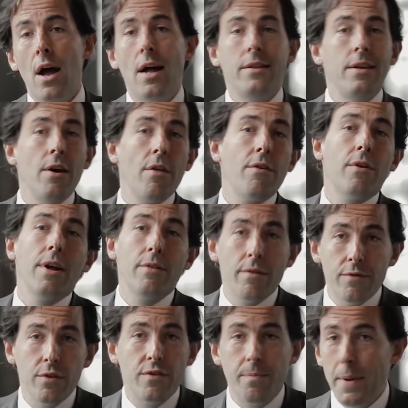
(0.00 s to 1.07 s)
At the other end
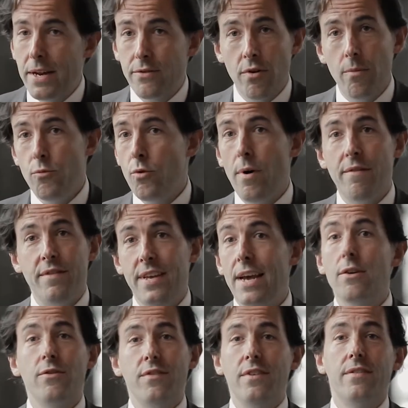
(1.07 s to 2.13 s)
of the spectrum, you have the
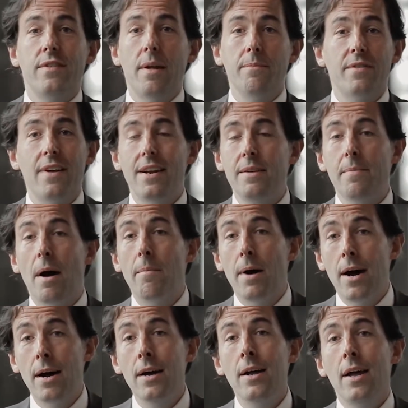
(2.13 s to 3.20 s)
ecosystems,
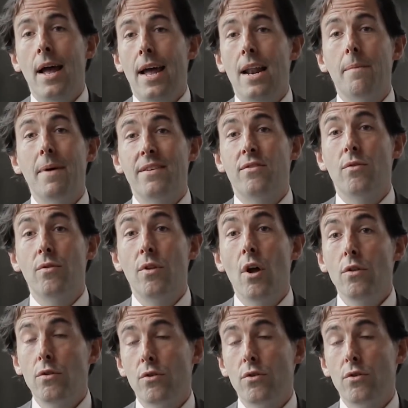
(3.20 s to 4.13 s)
Alibaba and Amazon,